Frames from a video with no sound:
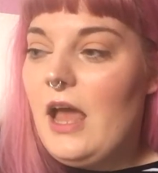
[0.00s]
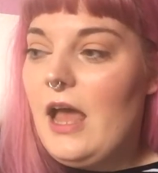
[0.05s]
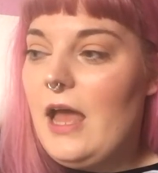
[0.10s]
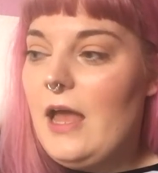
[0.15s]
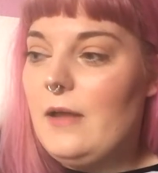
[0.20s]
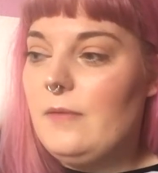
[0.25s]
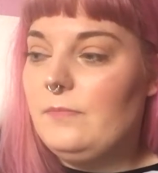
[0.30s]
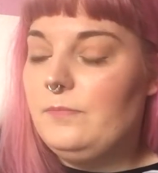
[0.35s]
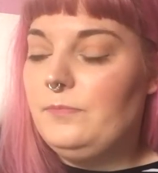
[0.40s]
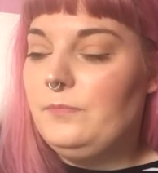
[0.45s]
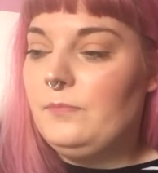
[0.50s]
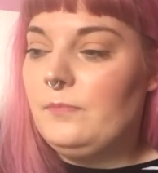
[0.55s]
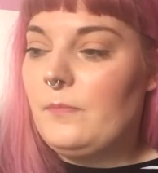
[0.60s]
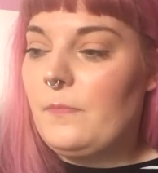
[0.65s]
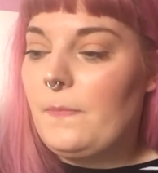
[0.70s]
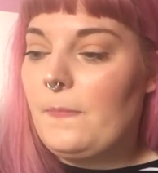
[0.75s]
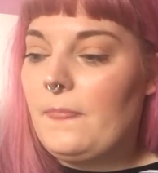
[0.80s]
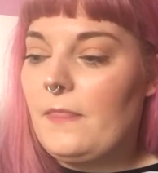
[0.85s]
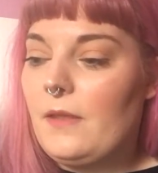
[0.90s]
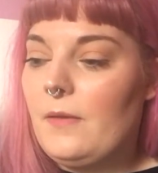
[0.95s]
um
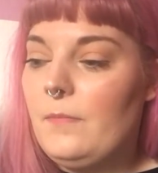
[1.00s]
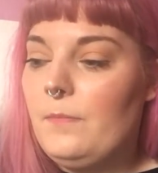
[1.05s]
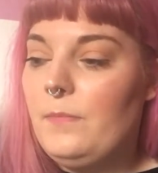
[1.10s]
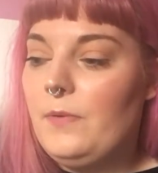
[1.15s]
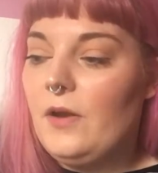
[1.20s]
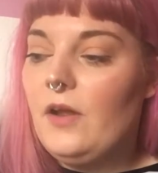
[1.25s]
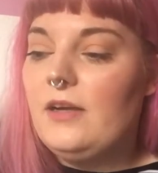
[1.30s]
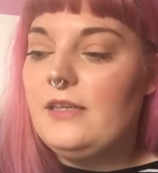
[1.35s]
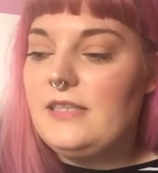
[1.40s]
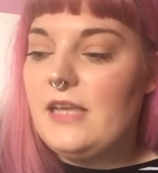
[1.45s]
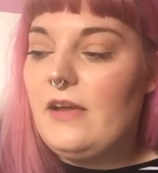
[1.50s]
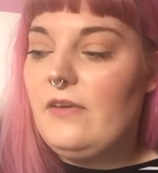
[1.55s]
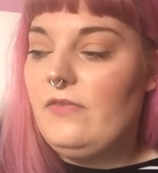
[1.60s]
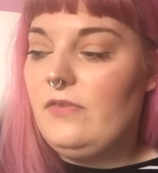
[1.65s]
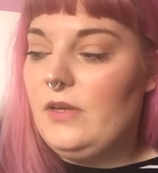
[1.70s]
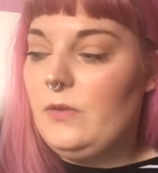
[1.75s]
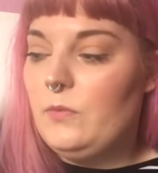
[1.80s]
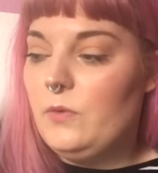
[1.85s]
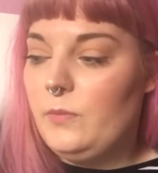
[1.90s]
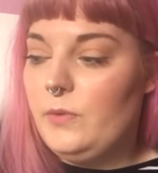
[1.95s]
but I
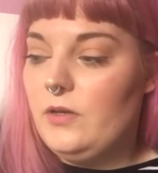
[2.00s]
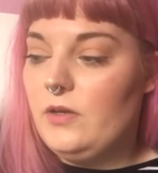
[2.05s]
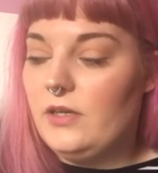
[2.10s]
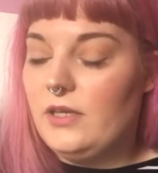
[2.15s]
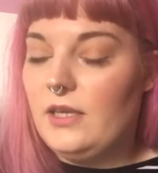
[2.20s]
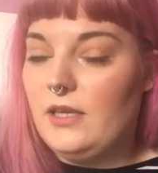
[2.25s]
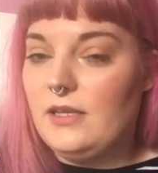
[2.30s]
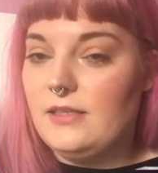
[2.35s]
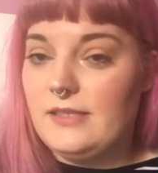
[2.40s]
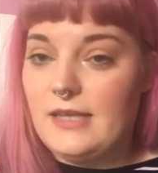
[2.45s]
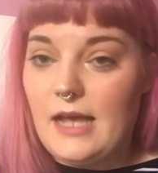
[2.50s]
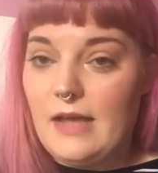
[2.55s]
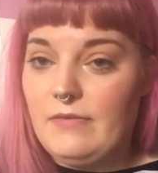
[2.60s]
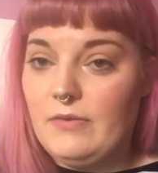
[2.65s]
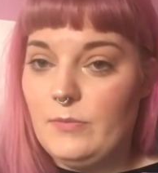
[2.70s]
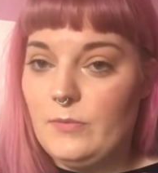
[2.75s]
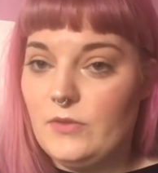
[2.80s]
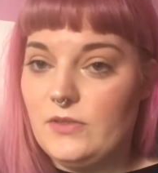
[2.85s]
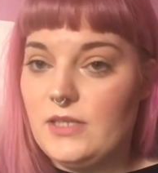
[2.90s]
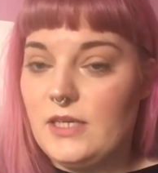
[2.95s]
definitely will be looking into
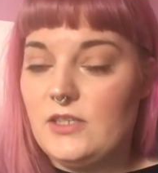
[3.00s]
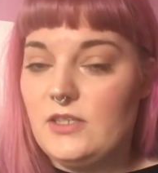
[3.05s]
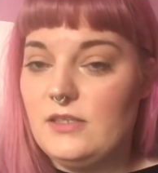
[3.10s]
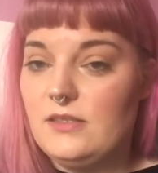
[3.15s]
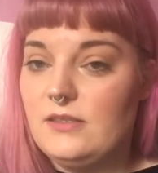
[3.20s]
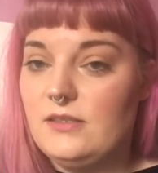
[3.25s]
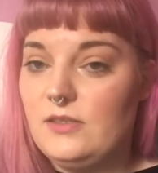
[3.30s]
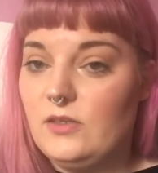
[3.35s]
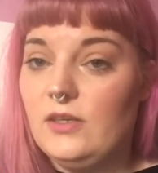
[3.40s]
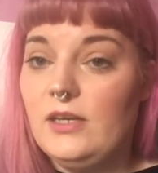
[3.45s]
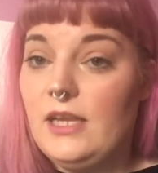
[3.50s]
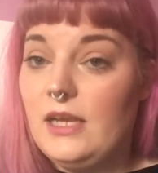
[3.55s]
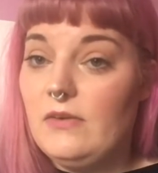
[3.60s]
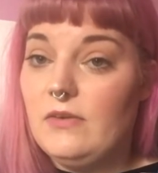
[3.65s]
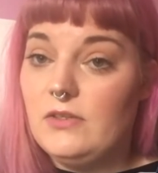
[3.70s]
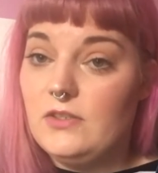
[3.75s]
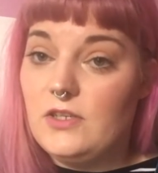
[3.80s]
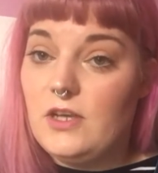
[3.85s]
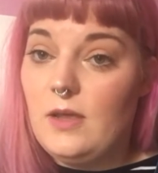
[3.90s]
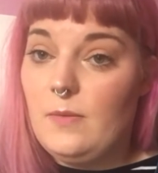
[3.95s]
having more sessions done here
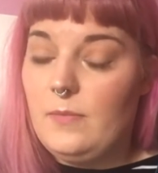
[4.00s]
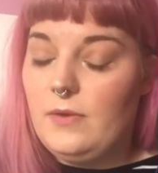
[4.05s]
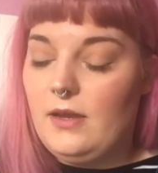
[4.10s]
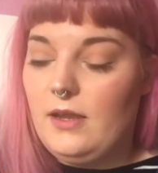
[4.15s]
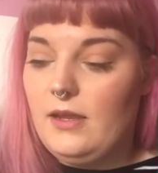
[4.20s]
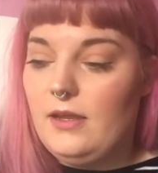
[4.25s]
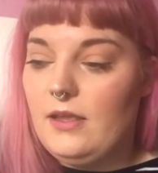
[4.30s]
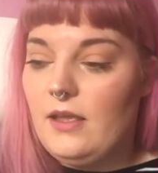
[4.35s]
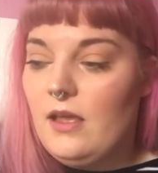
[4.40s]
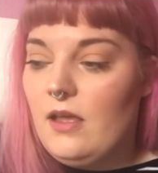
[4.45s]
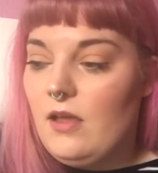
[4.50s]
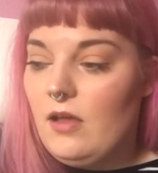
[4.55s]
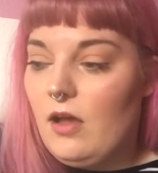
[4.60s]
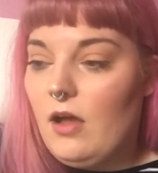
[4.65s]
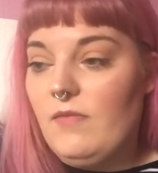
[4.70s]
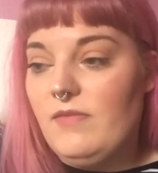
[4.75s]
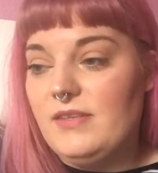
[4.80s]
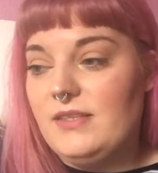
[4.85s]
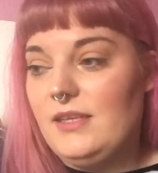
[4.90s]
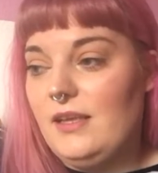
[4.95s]
in Germany
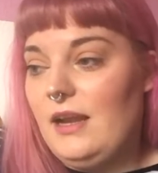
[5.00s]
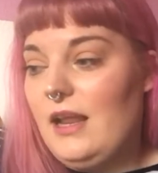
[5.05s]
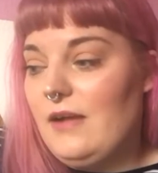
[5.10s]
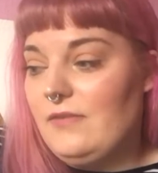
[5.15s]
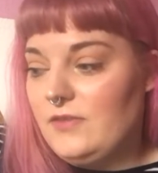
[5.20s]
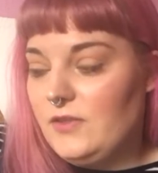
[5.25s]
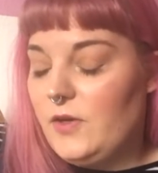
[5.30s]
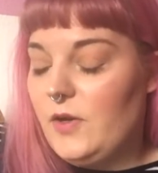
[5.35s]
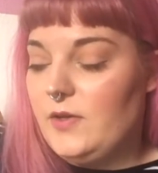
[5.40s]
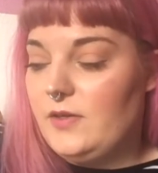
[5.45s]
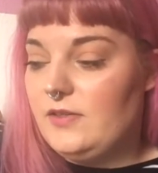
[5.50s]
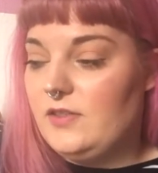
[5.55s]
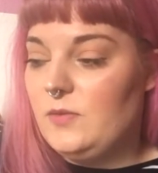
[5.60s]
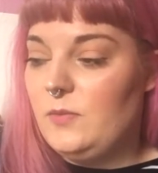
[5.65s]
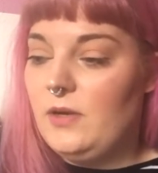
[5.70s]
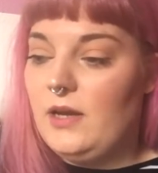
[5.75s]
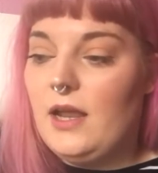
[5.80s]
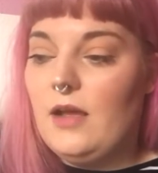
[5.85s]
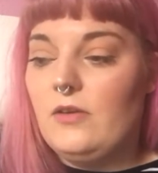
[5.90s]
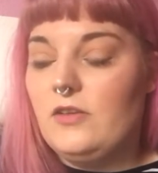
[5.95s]
obviously I'll have to go to
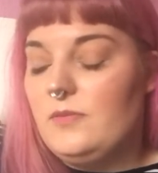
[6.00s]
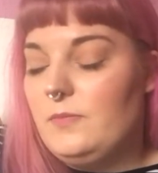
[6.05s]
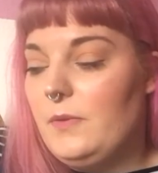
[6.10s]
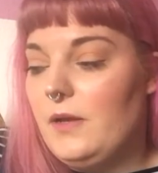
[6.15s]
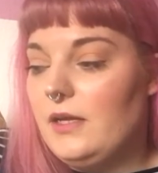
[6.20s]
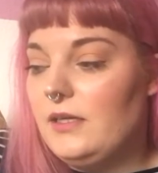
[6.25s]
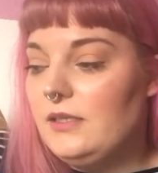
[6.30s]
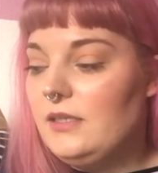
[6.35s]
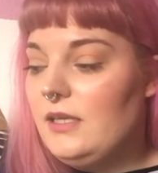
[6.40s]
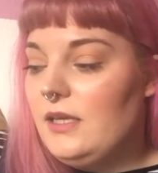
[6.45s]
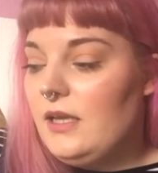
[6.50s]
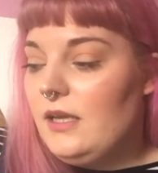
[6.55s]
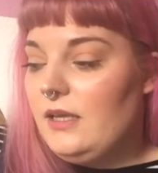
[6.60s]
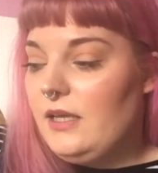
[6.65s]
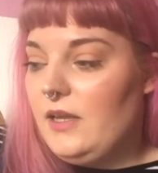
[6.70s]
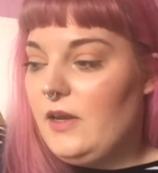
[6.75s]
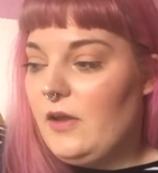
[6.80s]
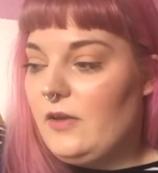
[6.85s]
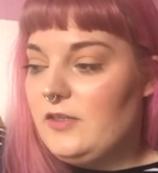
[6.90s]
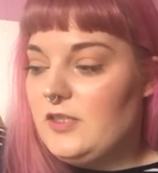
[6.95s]
someone else but
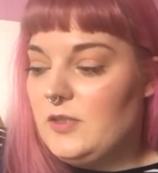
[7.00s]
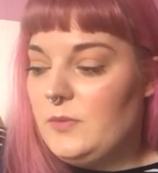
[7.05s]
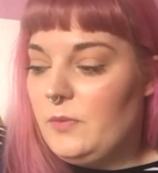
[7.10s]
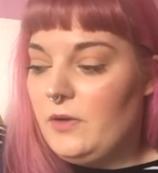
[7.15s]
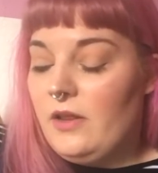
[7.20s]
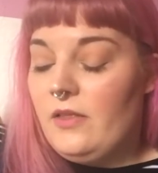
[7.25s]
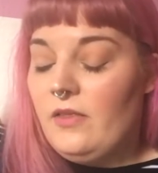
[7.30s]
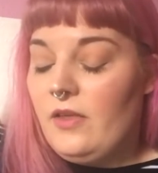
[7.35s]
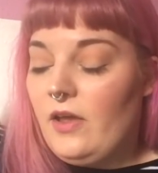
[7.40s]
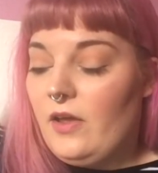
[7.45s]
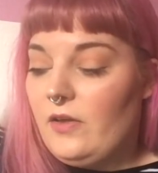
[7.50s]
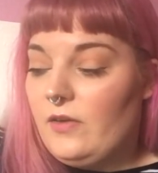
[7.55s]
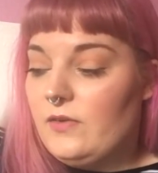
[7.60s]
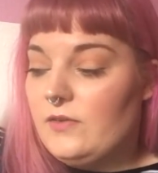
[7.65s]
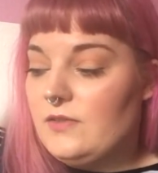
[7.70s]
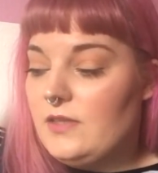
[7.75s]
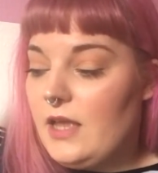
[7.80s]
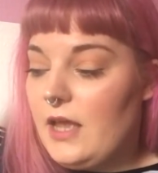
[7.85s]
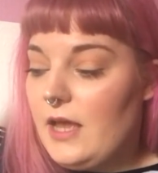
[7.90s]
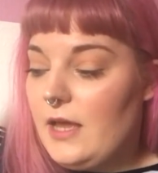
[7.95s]
you know it's just one of
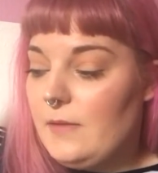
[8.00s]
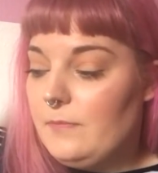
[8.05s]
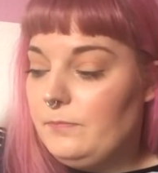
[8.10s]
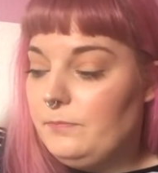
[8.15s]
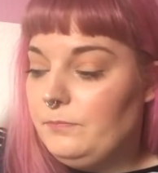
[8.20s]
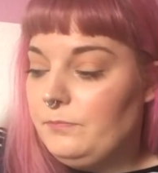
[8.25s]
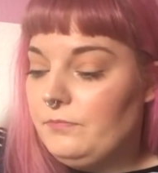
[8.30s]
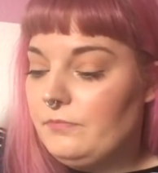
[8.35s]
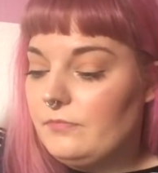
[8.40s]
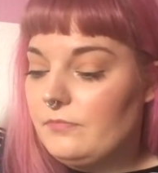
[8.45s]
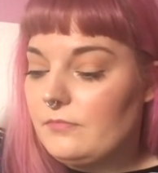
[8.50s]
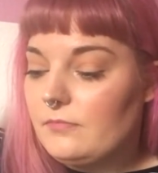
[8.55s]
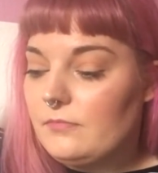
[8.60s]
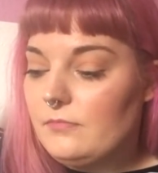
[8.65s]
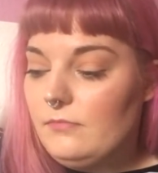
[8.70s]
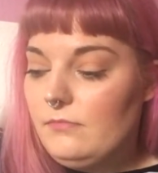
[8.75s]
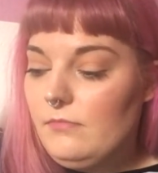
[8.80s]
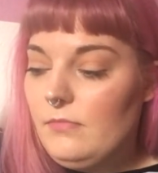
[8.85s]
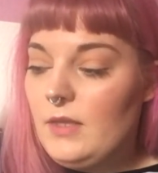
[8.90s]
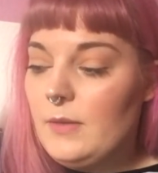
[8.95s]
those um
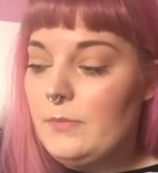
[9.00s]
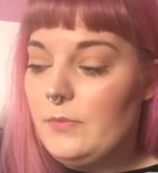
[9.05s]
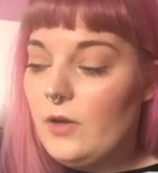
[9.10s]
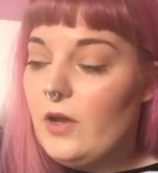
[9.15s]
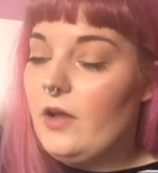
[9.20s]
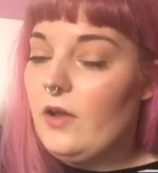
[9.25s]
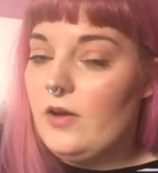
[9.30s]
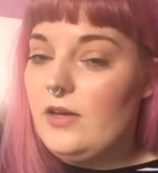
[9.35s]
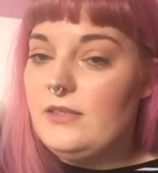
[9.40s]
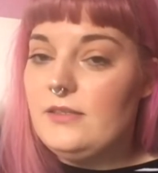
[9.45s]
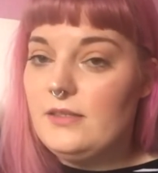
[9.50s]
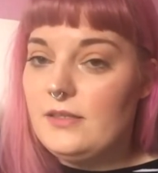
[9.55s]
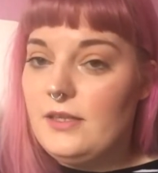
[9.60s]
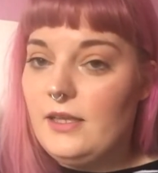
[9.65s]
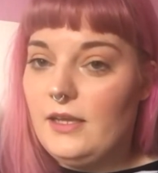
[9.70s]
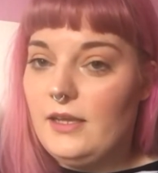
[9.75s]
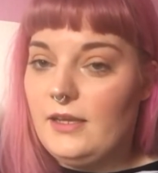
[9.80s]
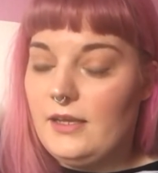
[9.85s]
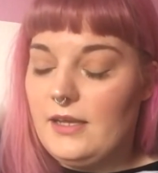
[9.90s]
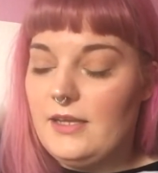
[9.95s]
but I honestly
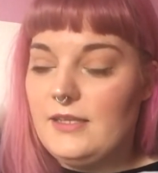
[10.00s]
think